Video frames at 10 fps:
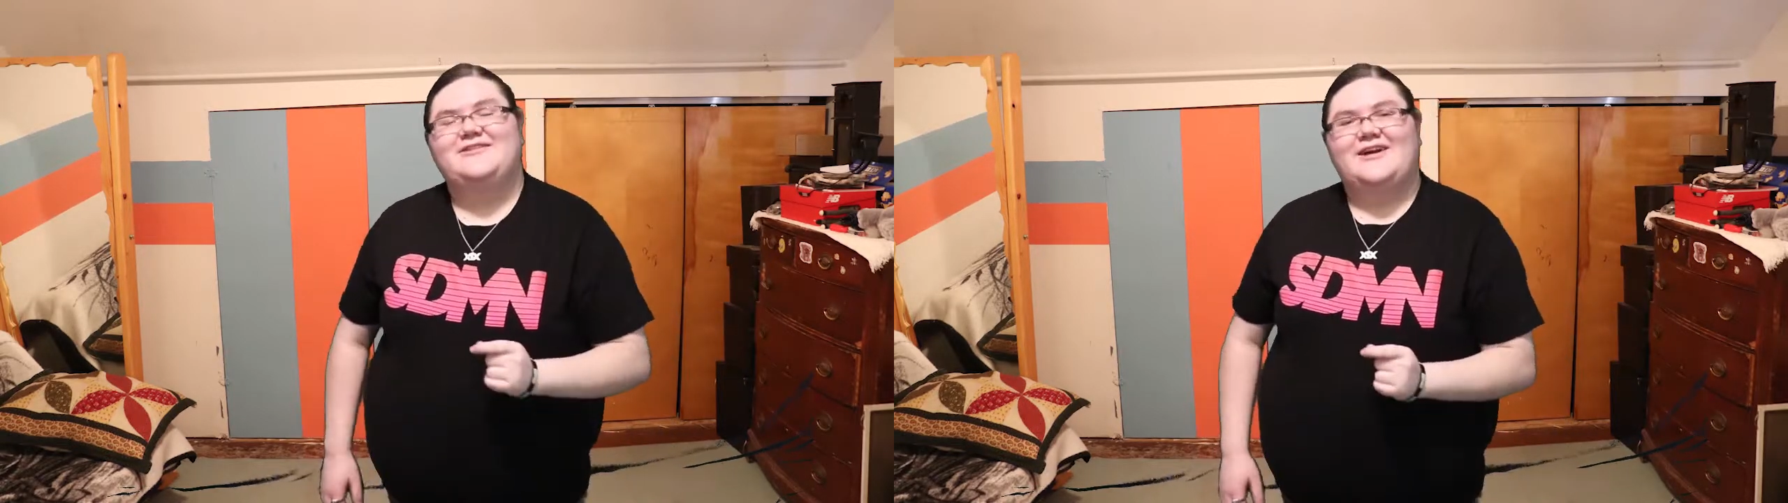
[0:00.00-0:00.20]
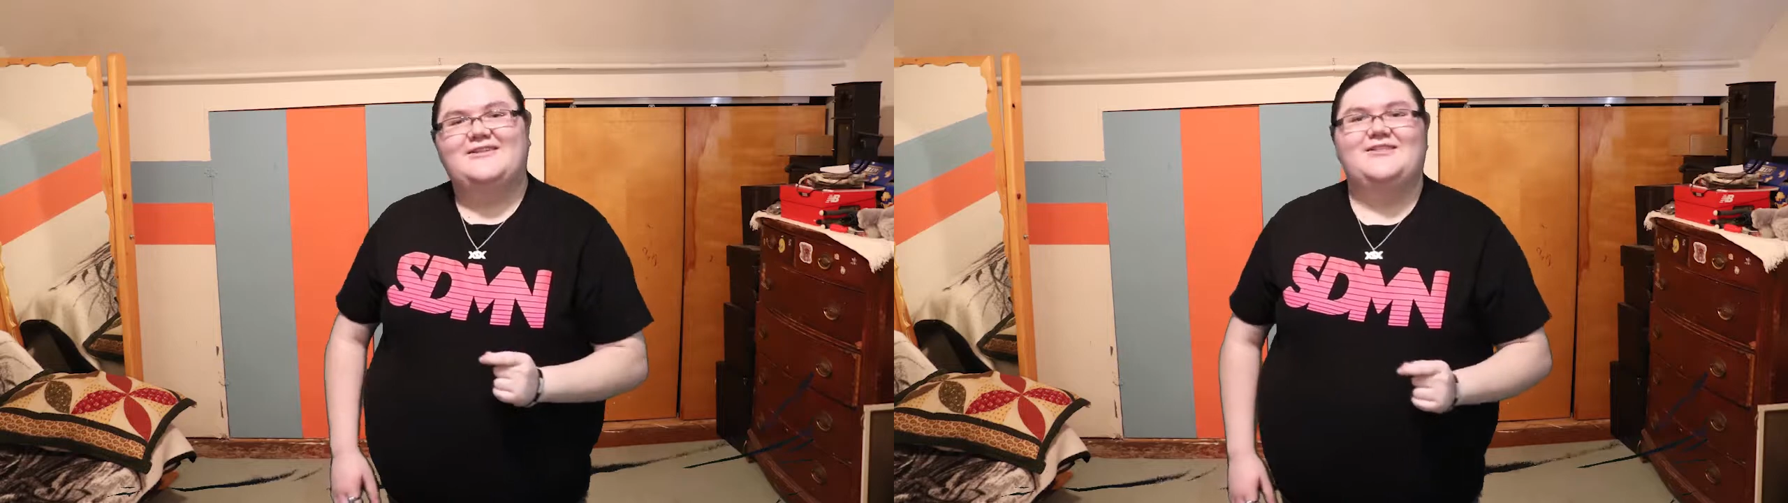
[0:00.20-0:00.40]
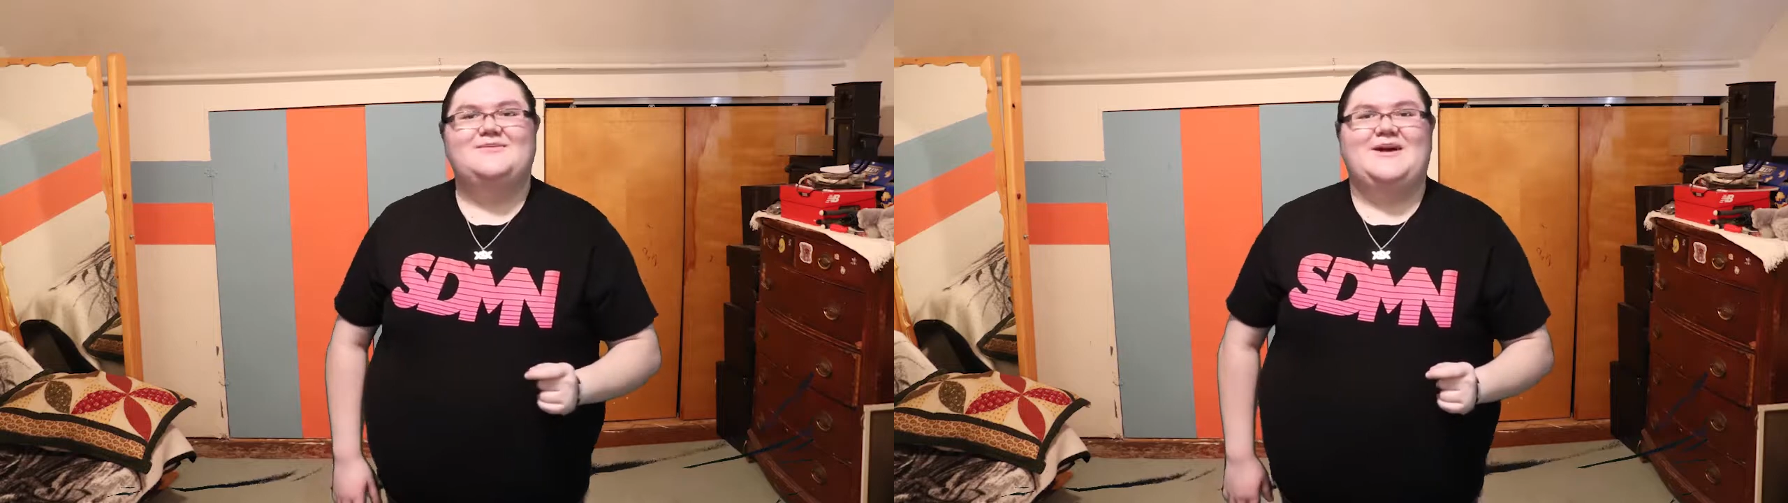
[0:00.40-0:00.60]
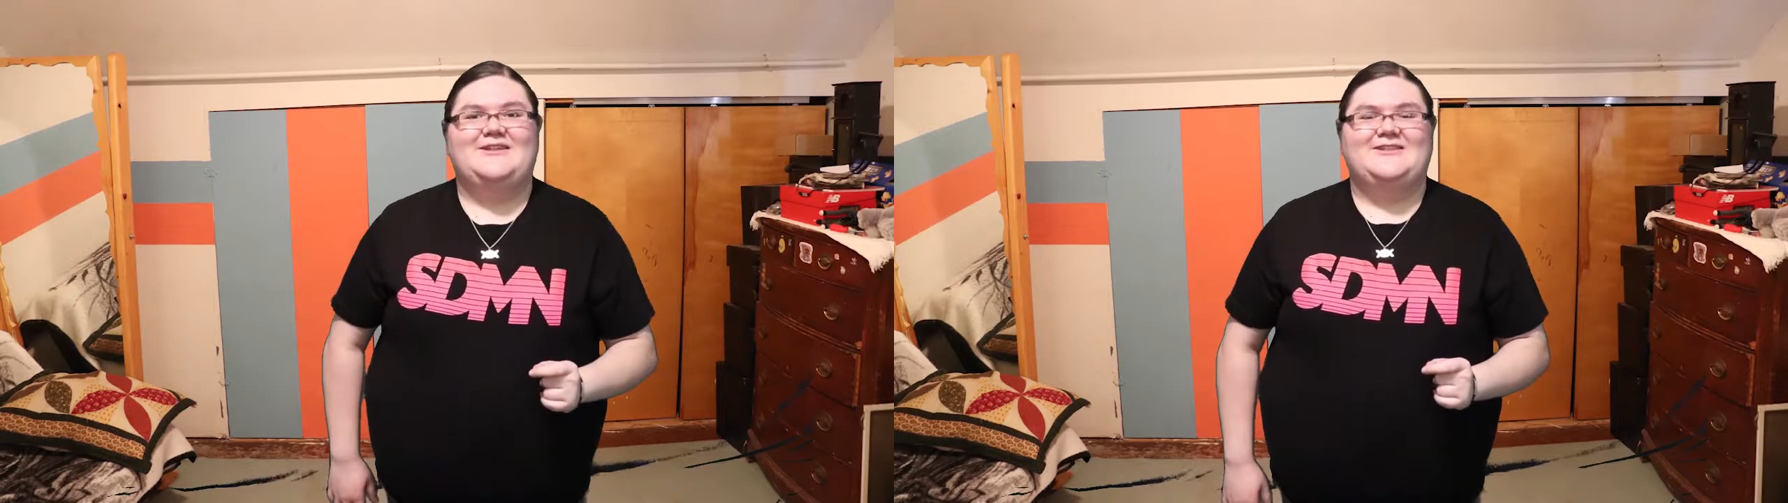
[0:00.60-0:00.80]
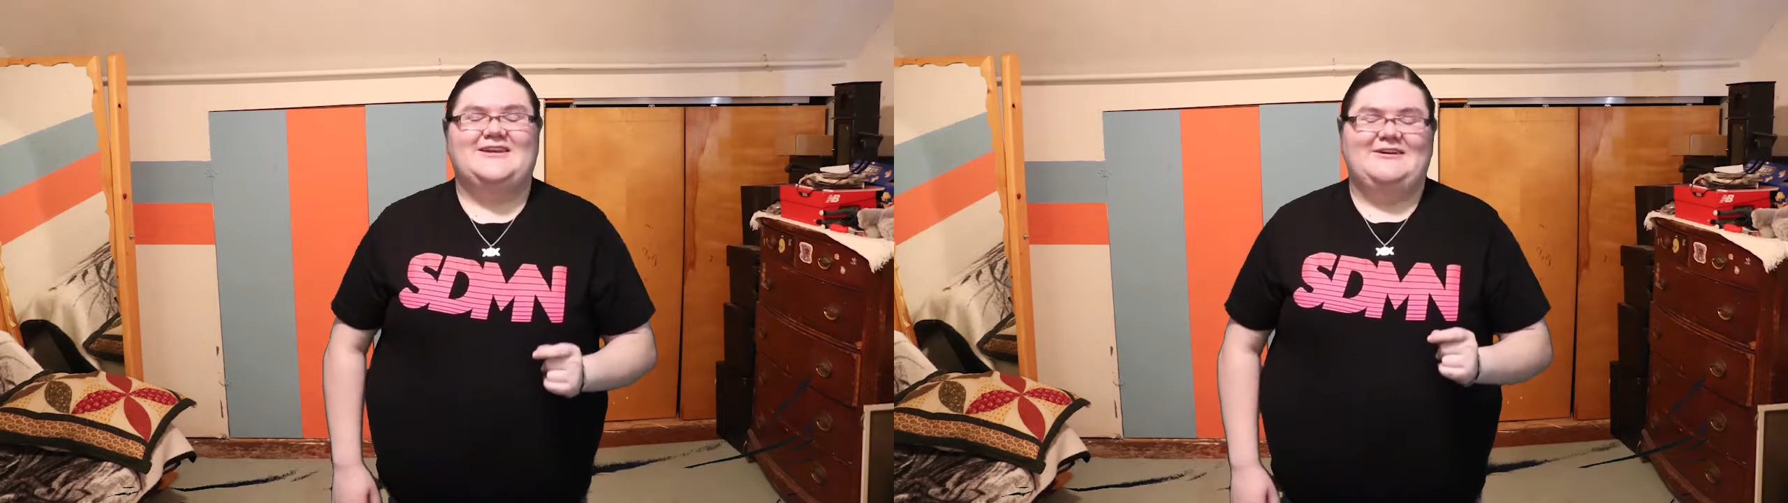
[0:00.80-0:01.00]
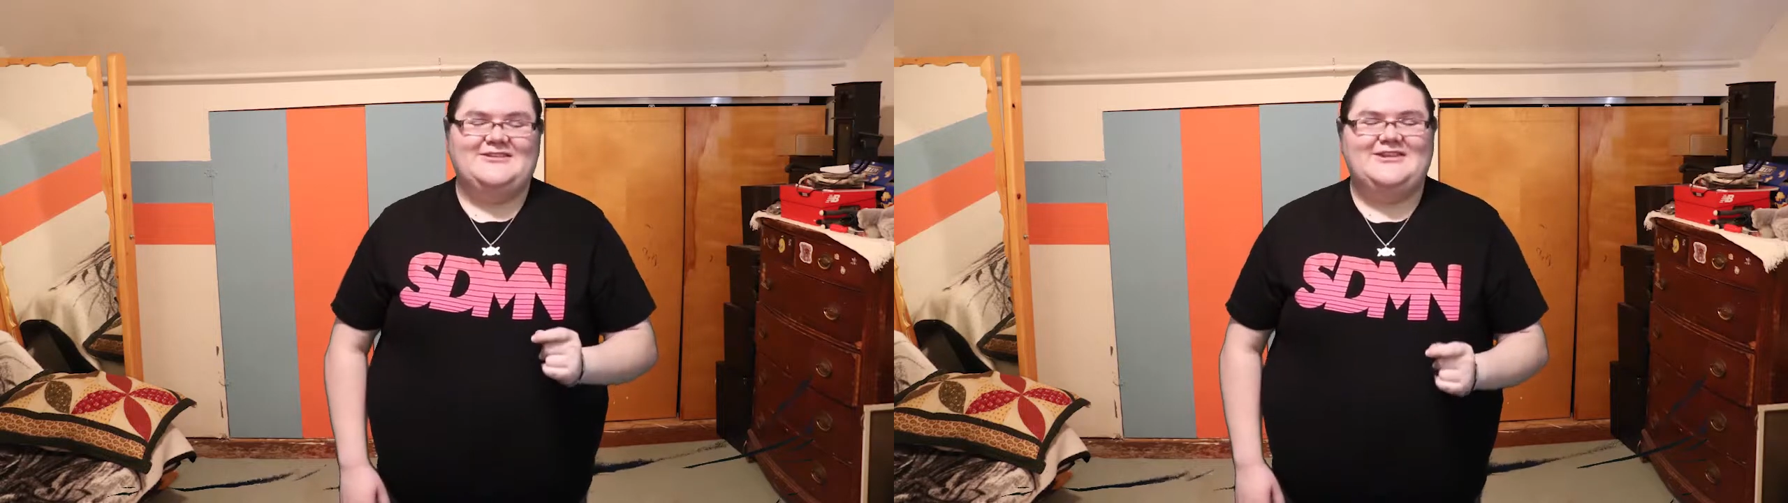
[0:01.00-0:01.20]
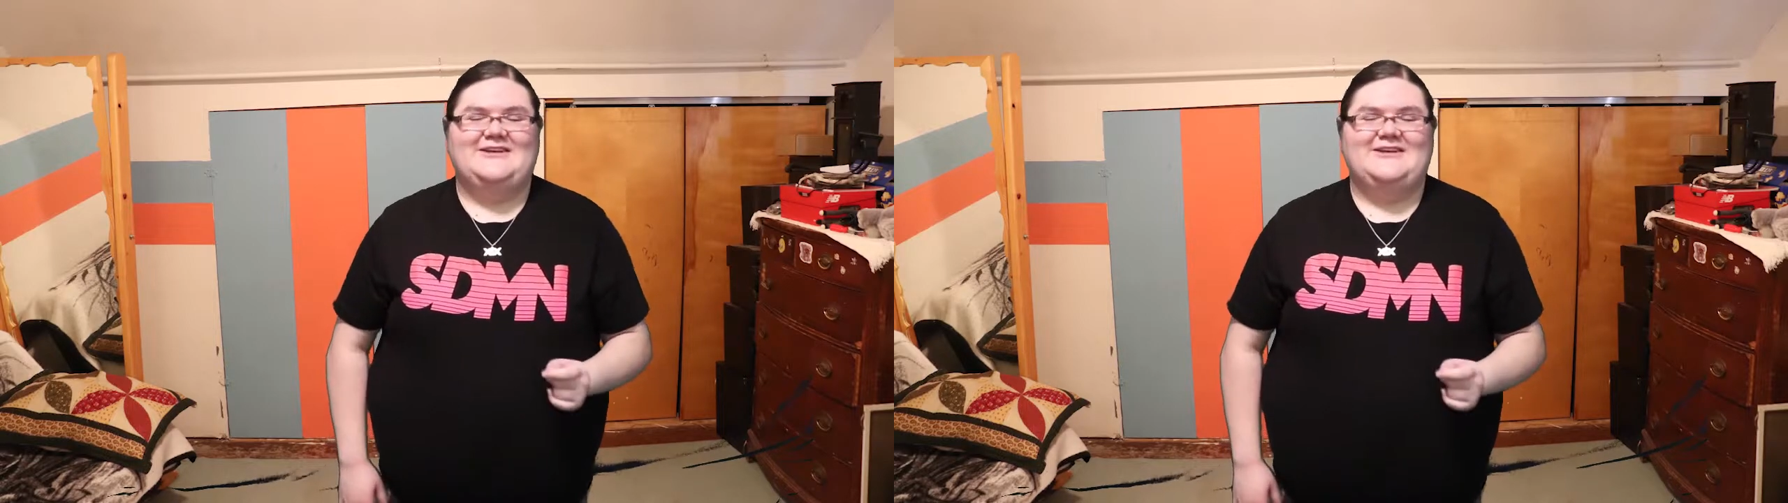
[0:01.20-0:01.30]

You guys are the best, and I'll see